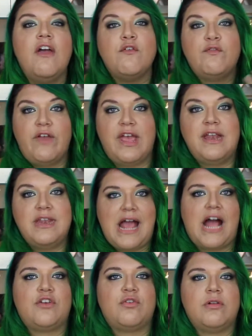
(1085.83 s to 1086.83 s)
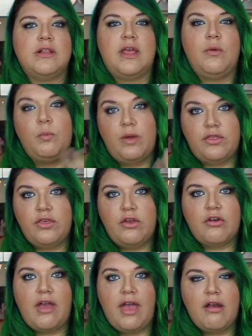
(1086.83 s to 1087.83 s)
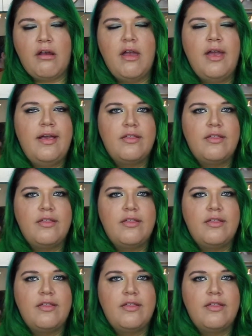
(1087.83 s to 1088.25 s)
fade naturally with your hair,